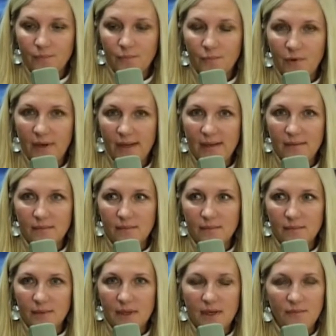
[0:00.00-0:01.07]
Right?
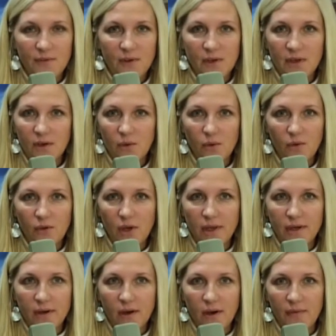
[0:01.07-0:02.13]
And if you're going to hold
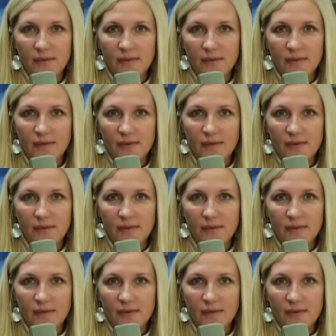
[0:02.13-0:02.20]
on to all